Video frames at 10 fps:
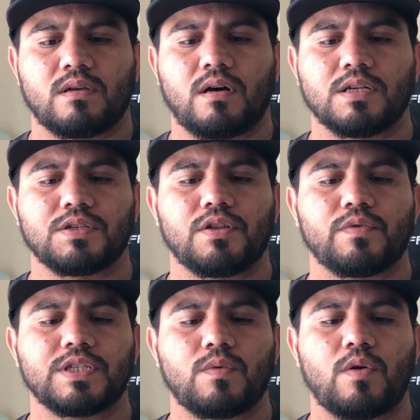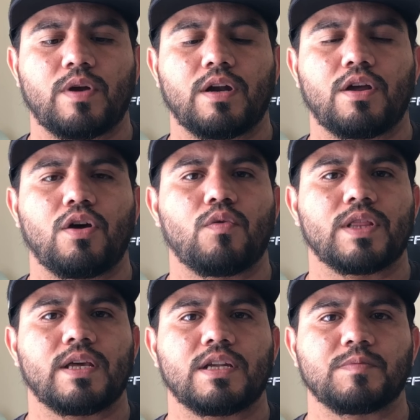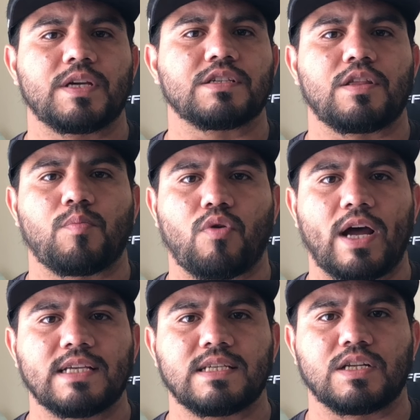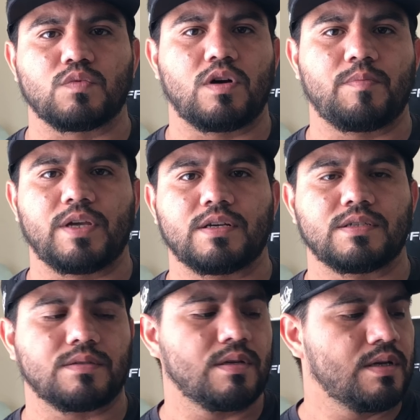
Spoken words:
Also, the reason why I wanted to go with it is because of the price, and as well because,